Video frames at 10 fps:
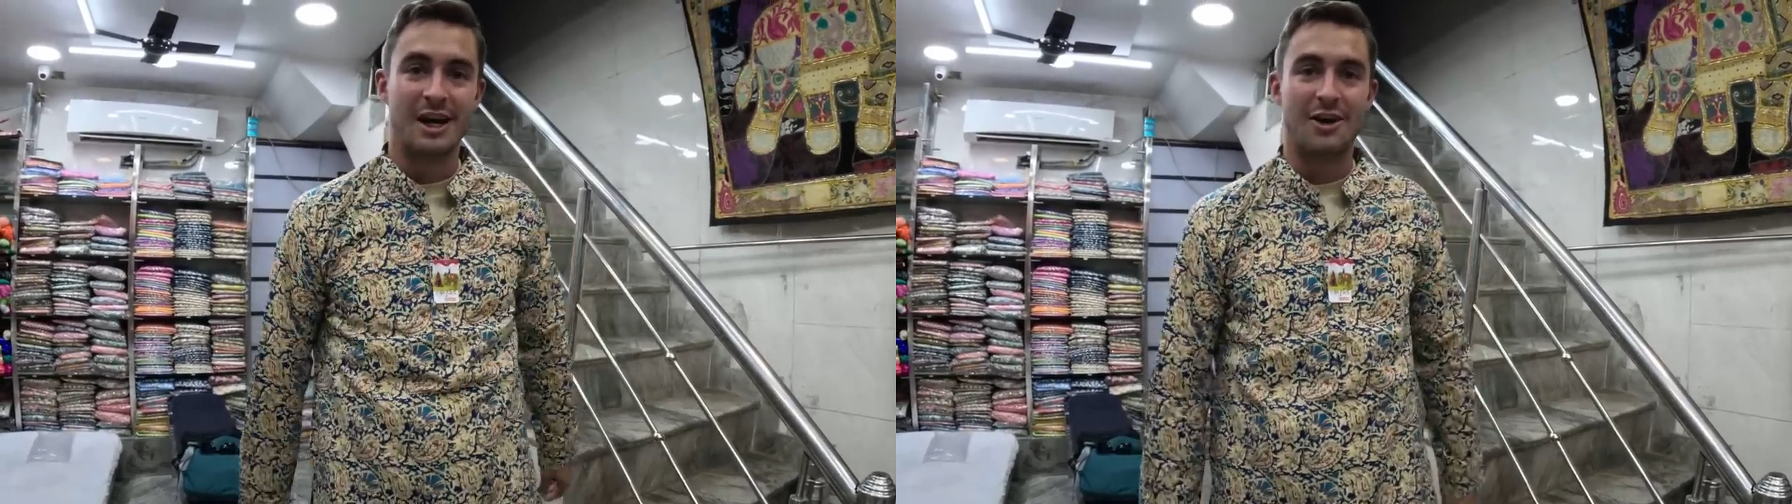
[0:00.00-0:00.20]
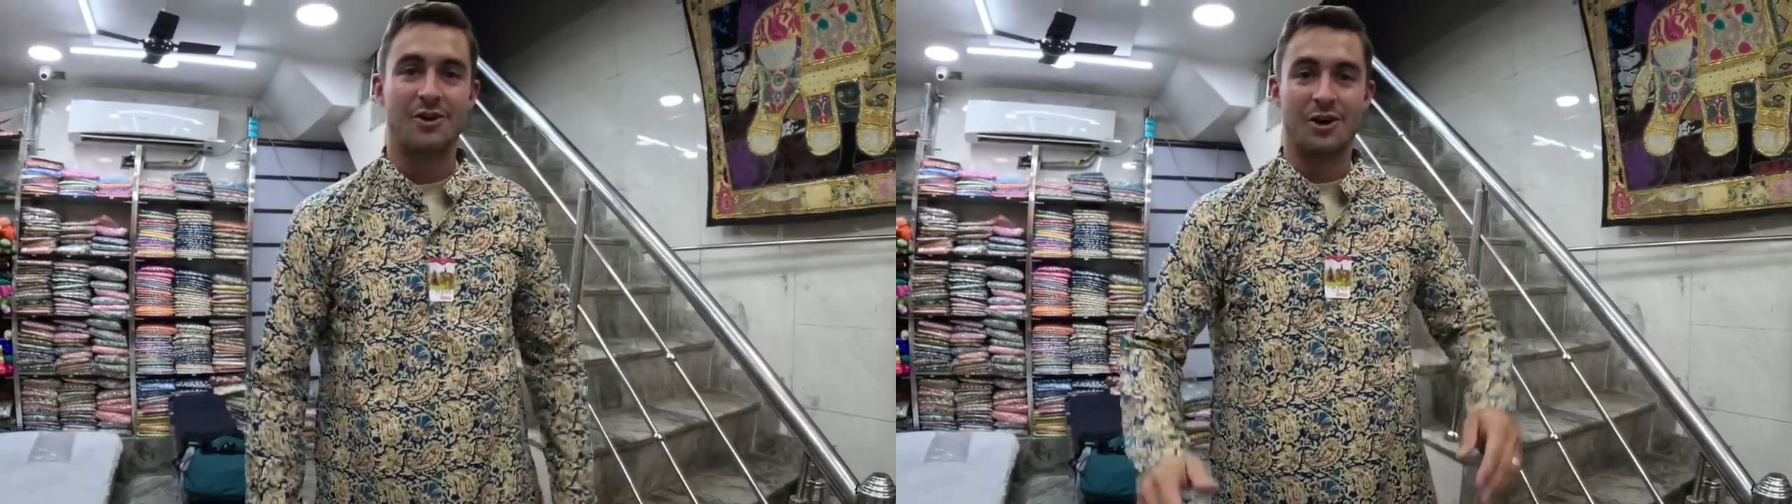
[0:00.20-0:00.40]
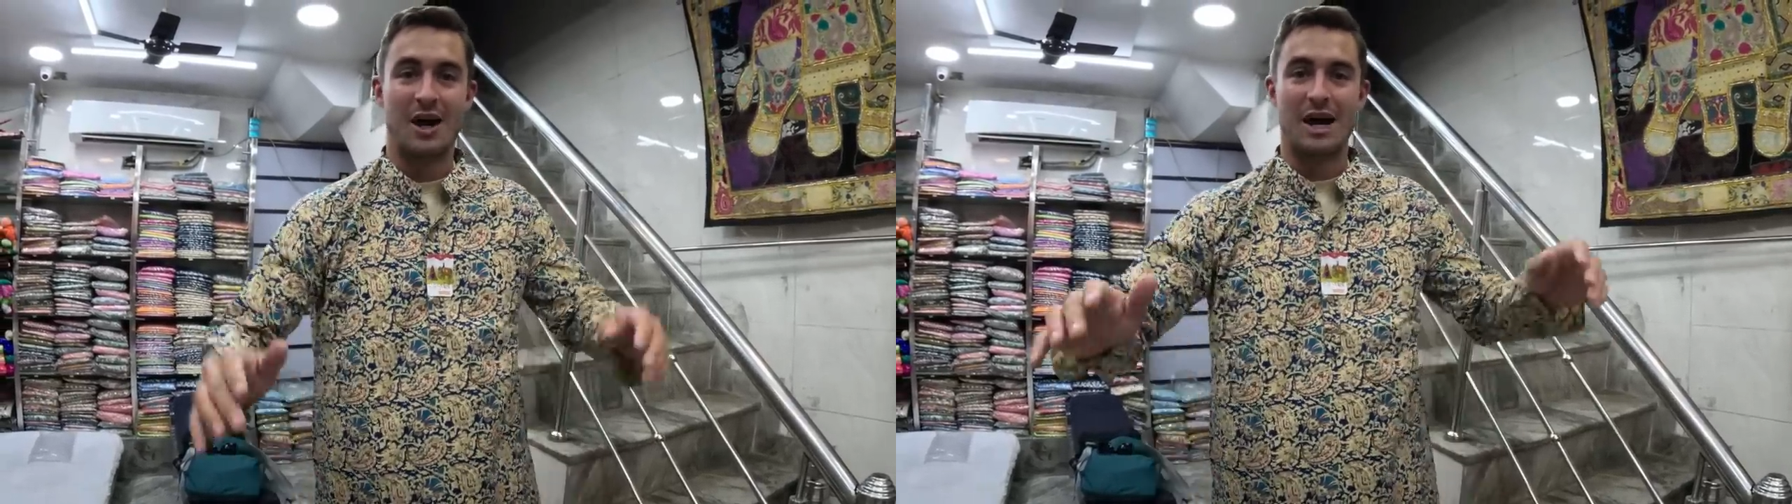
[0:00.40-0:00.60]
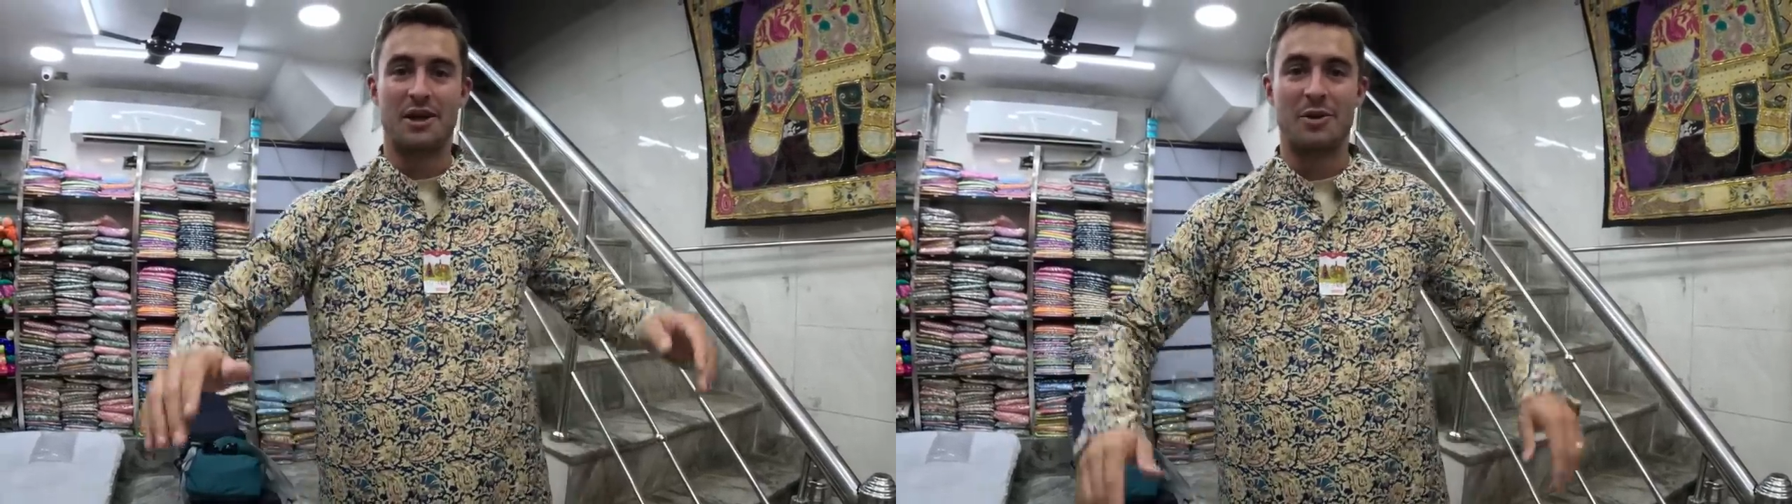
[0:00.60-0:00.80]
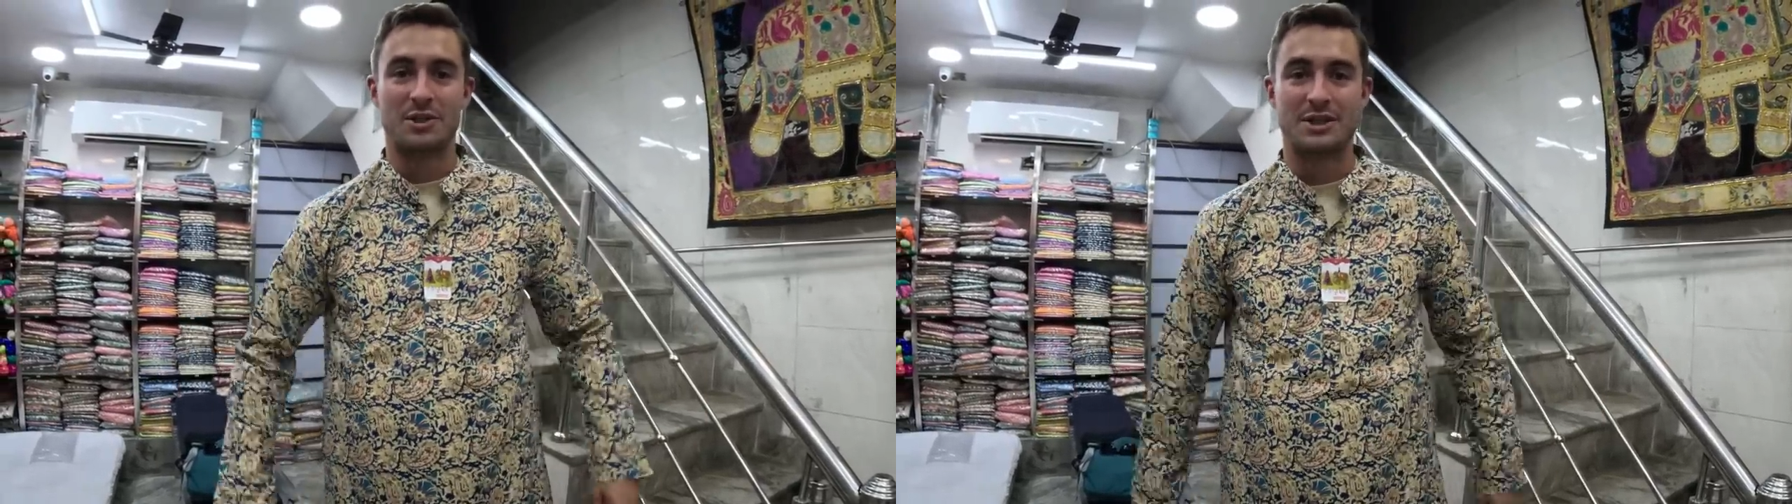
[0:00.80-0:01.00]
I don't know how
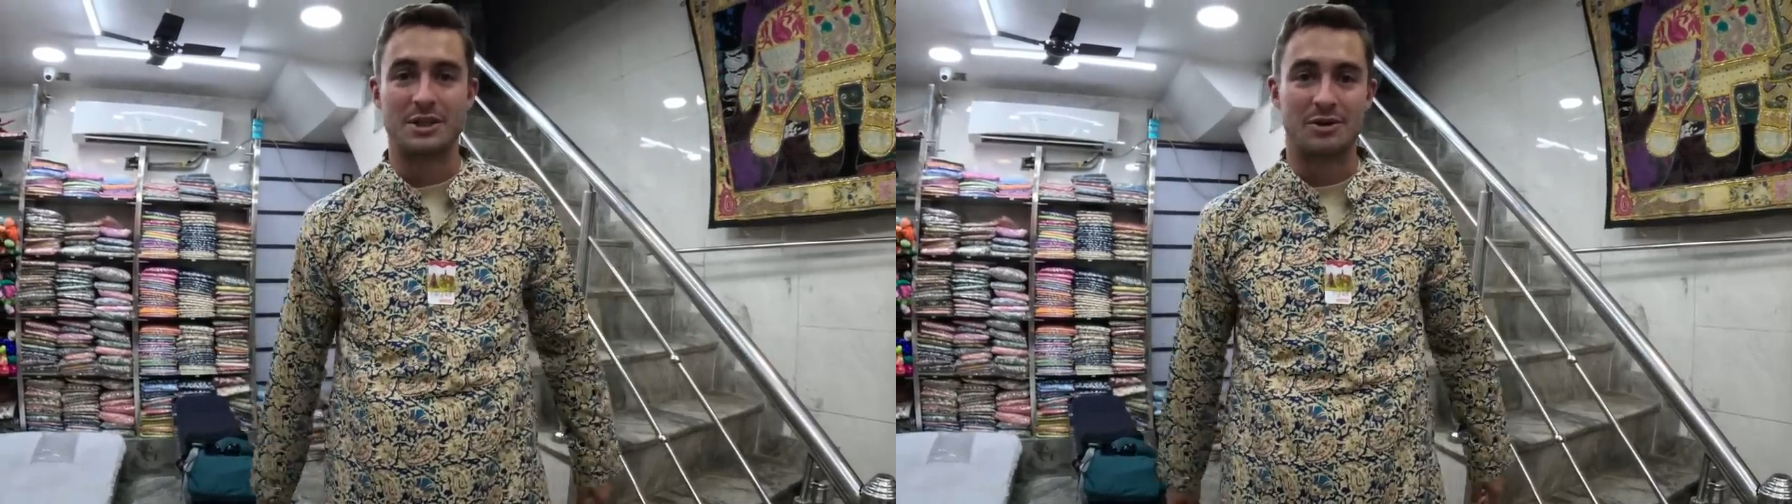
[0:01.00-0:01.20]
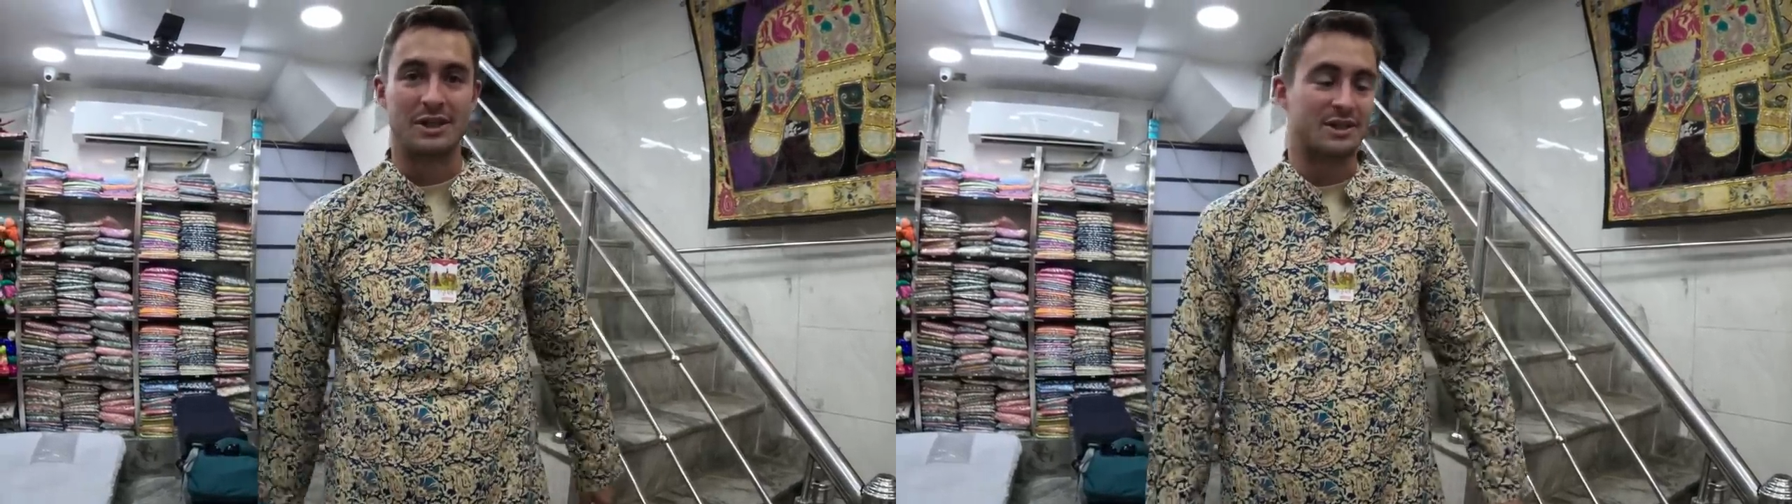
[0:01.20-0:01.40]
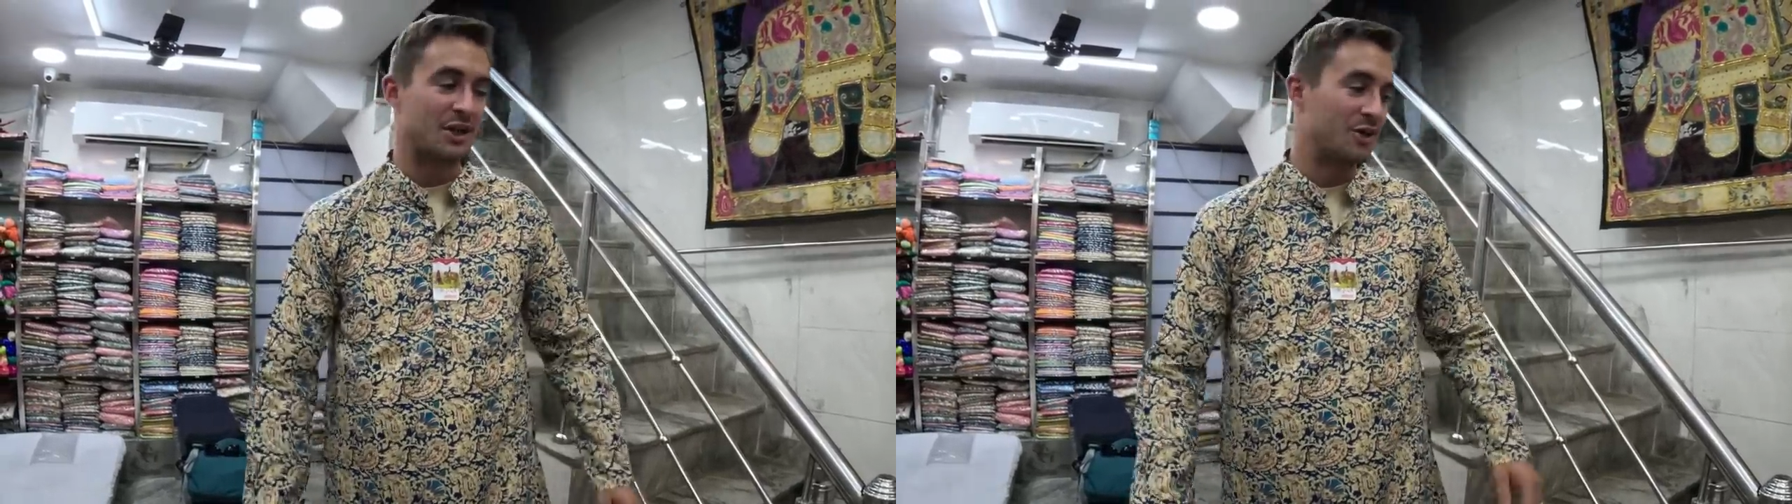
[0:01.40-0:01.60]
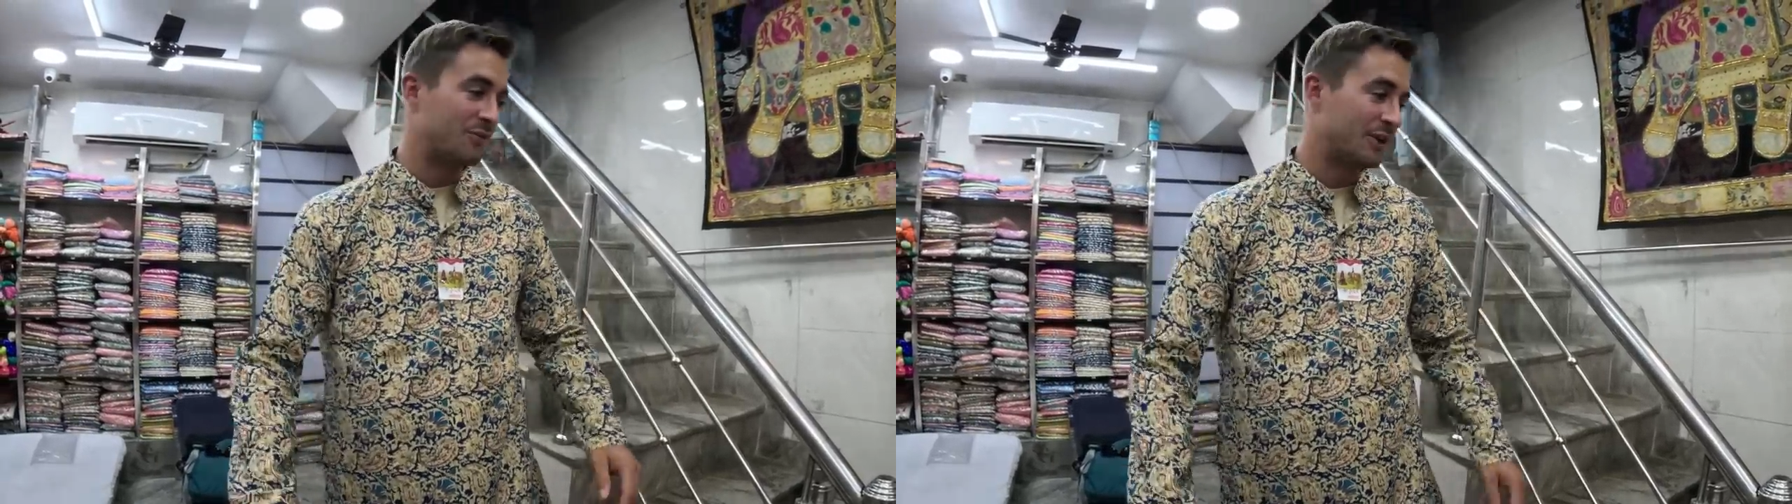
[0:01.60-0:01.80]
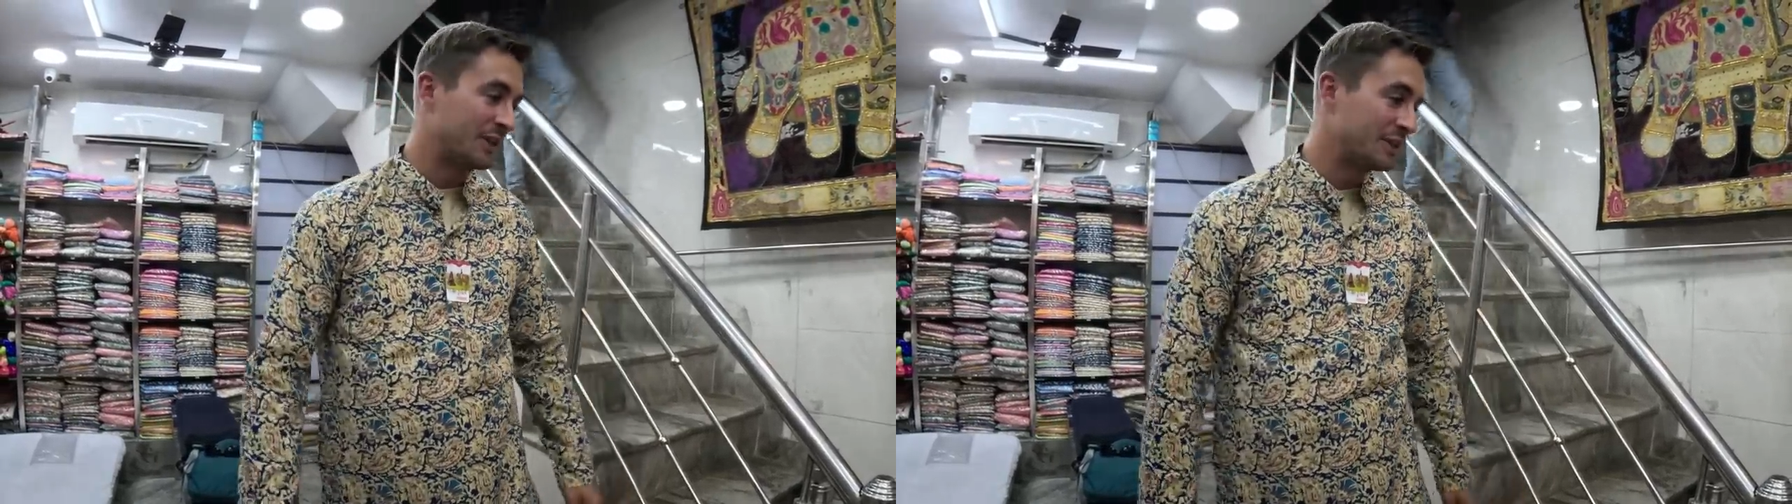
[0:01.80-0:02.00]
they would suit this
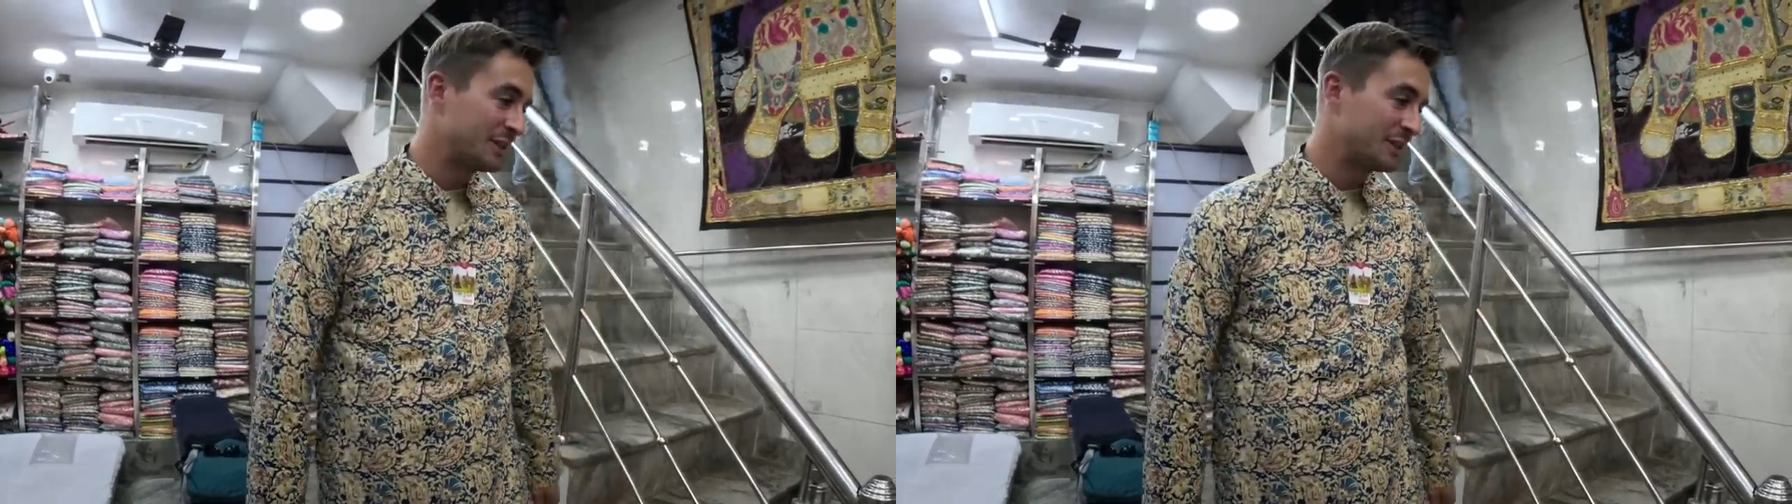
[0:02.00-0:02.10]
outfit.